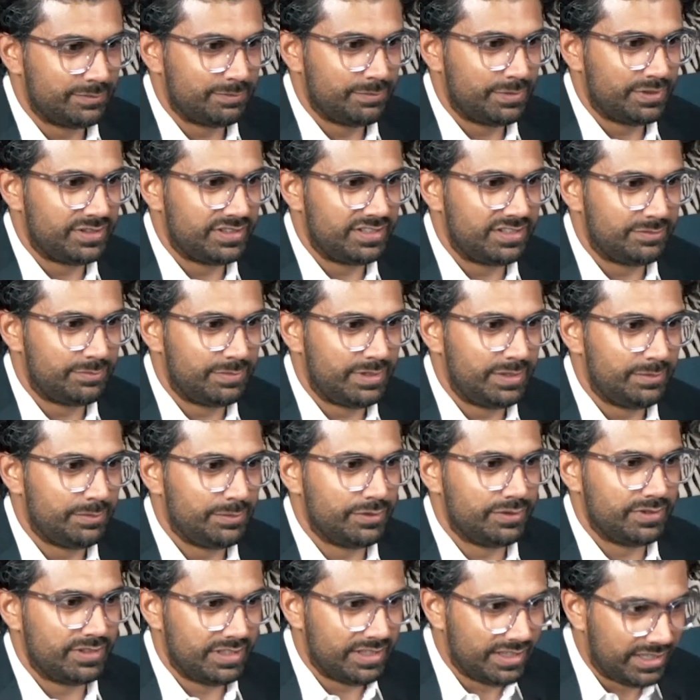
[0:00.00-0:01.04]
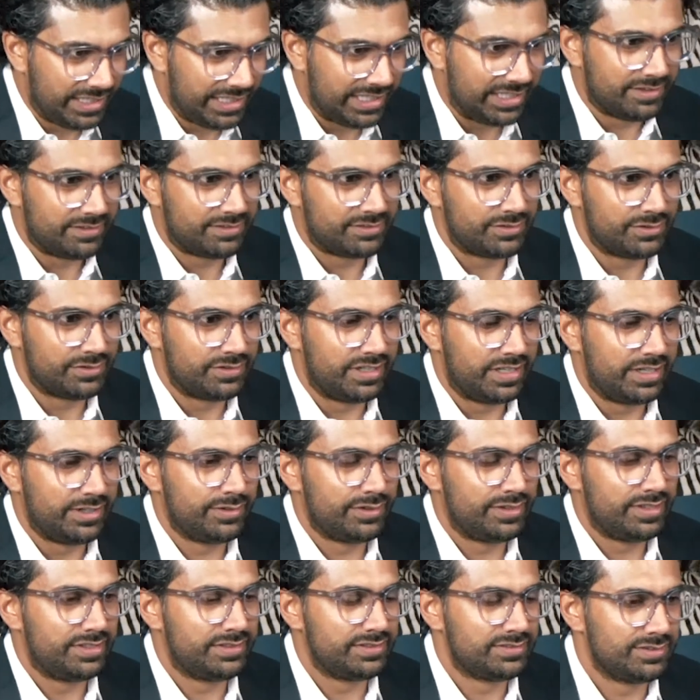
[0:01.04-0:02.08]
to put these people in certain
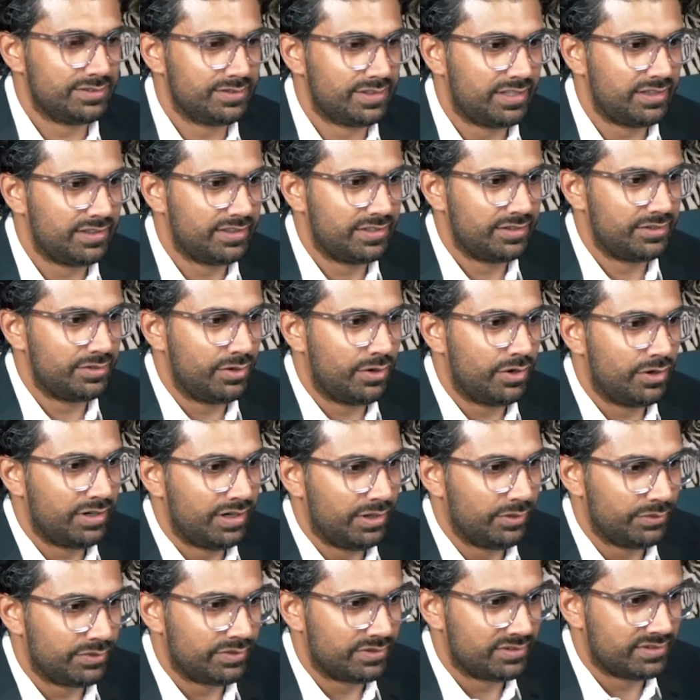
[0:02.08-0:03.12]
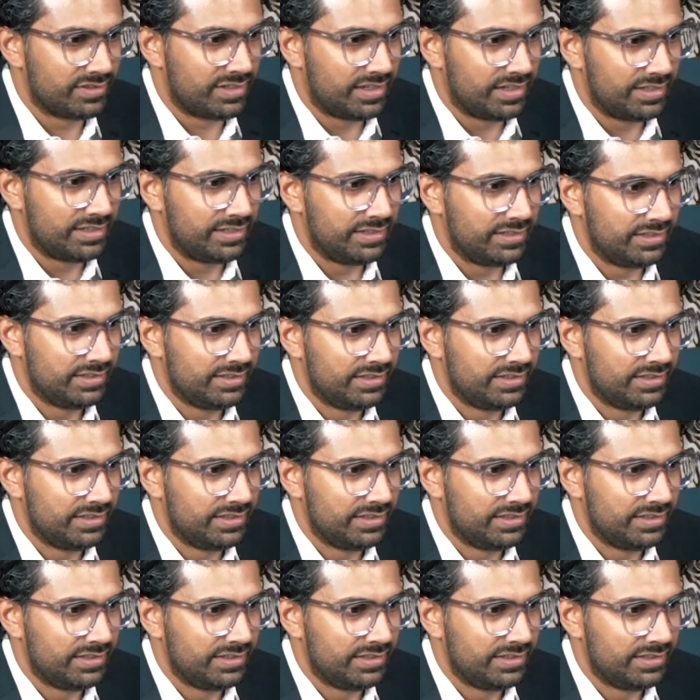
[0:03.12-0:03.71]
areas so that they're not outside?